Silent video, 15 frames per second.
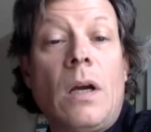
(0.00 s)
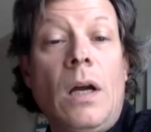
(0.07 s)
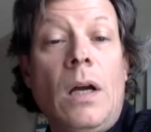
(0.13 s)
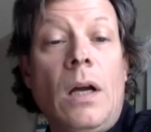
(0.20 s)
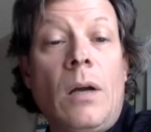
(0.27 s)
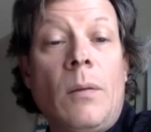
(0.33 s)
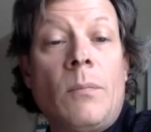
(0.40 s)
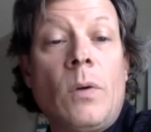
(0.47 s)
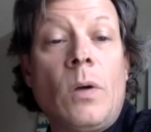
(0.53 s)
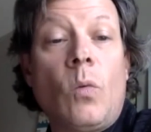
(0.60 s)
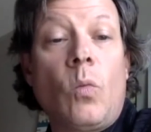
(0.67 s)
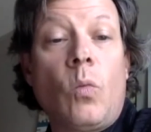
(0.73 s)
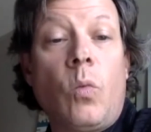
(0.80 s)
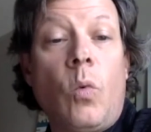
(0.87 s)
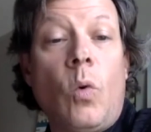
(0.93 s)

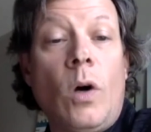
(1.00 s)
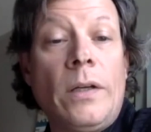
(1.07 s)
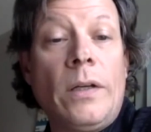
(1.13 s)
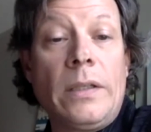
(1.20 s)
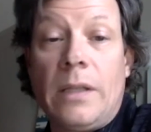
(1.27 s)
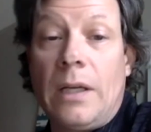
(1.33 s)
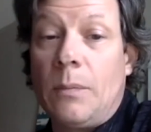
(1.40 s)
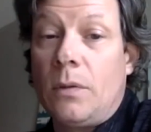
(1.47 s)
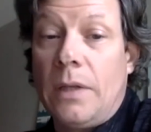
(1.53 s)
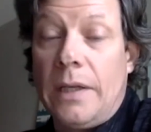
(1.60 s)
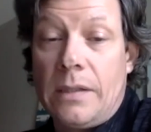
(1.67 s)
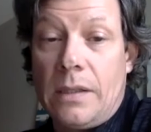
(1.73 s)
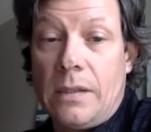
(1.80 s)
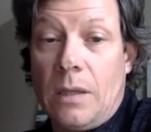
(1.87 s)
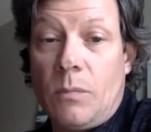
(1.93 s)
One example,
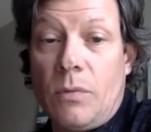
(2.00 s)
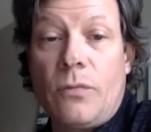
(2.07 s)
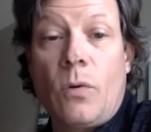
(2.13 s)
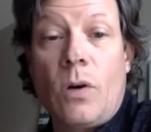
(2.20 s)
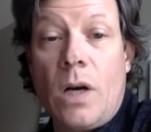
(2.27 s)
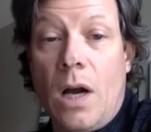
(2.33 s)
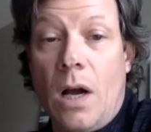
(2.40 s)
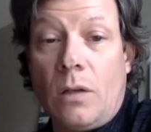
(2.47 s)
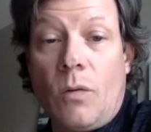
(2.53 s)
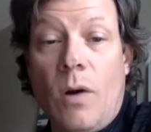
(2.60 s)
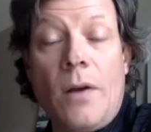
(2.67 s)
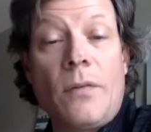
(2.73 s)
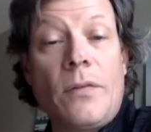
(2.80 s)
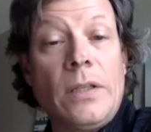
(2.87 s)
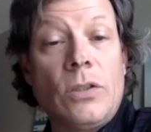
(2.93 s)
as I said before,
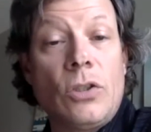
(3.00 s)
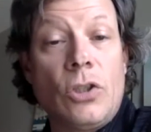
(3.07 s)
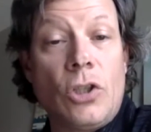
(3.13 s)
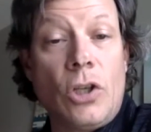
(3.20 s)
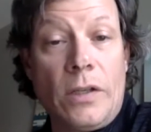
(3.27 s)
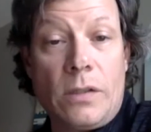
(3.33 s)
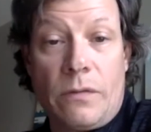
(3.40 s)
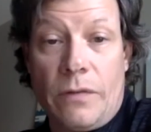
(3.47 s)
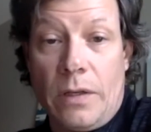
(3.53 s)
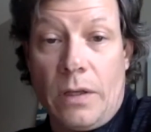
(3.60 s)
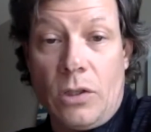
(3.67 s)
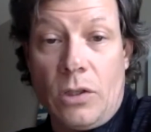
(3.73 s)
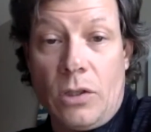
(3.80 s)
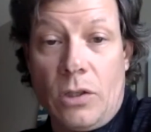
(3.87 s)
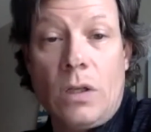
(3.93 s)
Colorado, they just
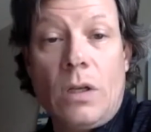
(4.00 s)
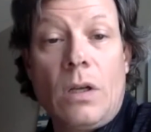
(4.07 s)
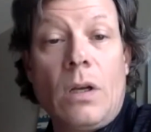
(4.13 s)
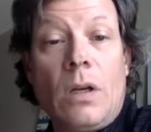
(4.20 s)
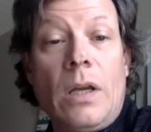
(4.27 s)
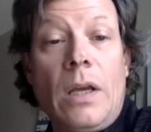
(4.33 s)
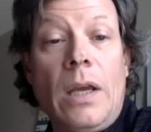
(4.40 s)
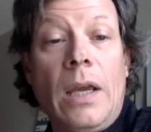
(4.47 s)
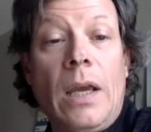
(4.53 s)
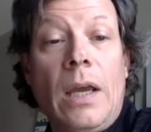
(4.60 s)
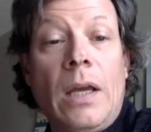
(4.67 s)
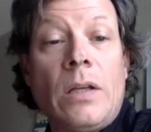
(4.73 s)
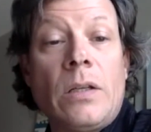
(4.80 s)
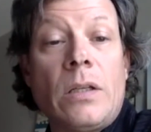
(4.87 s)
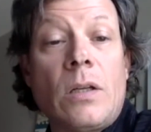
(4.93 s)
finished,
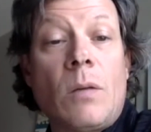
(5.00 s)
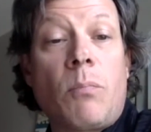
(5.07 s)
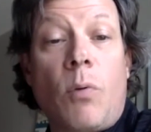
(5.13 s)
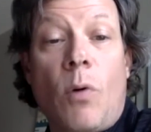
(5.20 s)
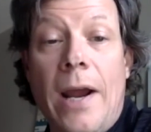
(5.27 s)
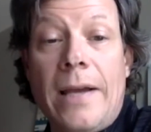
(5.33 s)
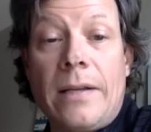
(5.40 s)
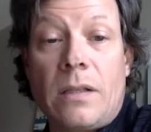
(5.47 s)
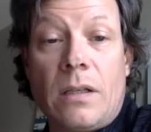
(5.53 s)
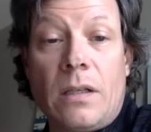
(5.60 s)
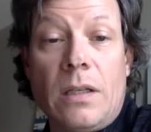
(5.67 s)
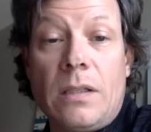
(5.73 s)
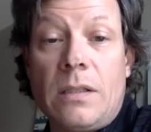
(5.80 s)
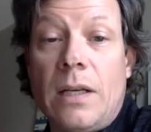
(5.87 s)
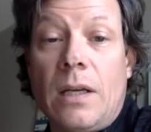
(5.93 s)
and
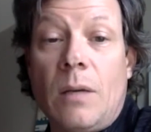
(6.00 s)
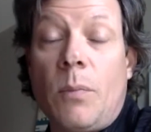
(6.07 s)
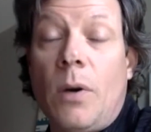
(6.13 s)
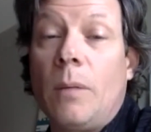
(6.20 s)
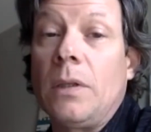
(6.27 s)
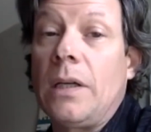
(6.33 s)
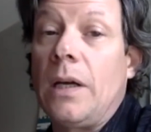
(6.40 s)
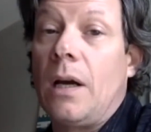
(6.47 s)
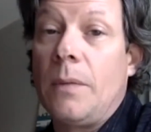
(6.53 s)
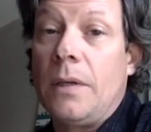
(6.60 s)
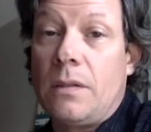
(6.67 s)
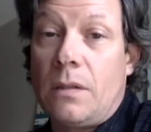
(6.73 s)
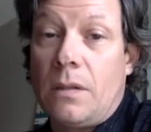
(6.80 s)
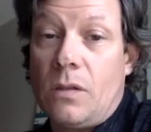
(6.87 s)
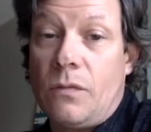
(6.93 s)
Nebraska is taking public
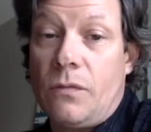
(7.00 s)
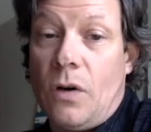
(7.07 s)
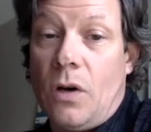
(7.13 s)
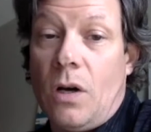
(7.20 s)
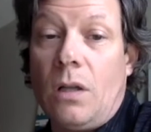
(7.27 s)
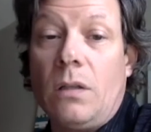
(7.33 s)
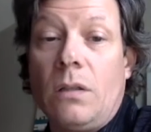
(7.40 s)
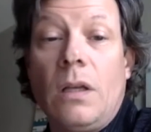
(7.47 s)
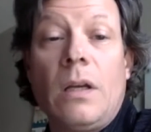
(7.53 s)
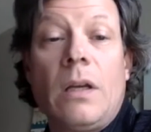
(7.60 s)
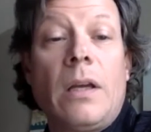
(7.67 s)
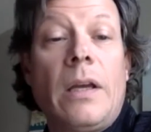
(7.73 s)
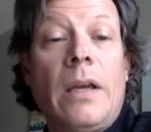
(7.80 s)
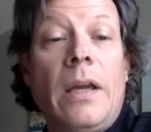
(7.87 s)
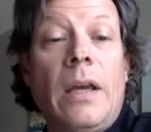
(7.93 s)
comments this fall.
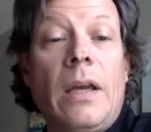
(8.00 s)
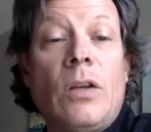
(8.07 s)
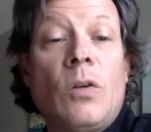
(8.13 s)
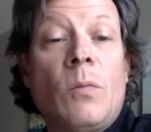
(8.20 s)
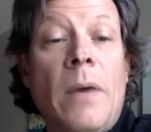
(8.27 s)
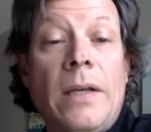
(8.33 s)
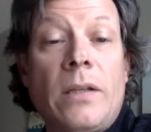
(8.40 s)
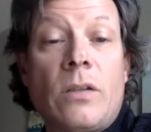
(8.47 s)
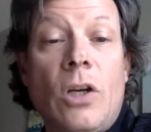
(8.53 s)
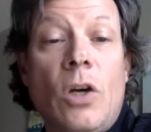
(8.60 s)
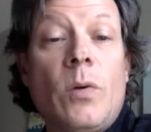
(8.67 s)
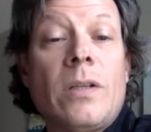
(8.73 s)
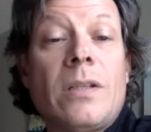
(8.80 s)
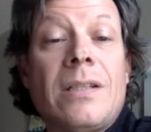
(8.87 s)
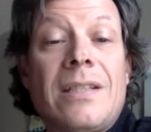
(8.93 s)
New
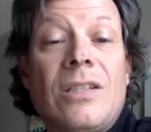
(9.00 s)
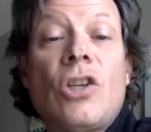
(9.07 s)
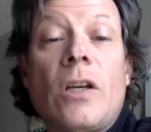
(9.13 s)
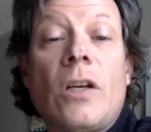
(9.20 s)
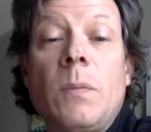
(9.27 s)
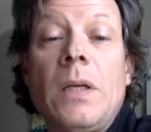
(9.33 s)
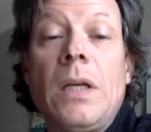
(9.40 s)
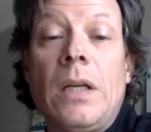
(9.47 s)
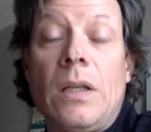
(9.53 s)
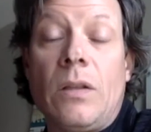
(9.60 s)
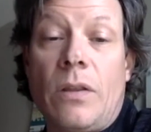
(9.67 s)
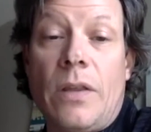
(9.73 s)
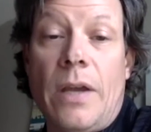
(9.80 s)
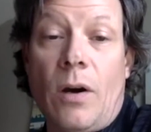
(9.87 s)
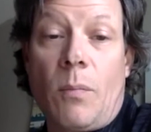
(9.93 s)
Mexico is just
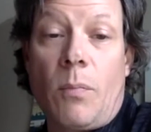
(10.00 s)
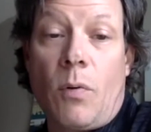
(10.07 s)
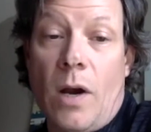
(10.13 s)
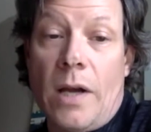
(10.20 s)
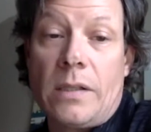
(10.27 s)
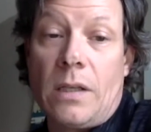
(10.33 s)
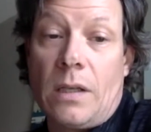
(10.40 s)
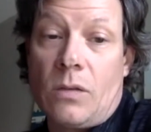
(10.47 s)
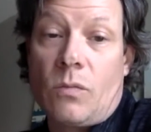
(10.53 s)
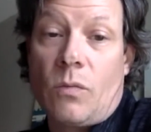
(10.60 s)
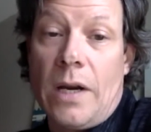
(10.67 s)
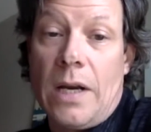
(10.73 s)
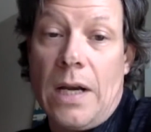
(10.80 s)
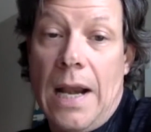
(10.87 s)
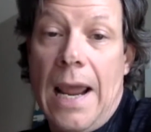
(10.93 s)
beginning their process
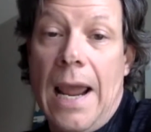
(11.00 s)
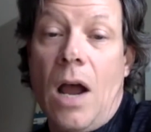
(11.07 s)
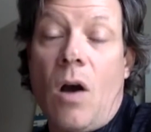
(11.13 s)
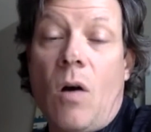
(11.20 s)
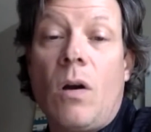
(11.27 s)
right now.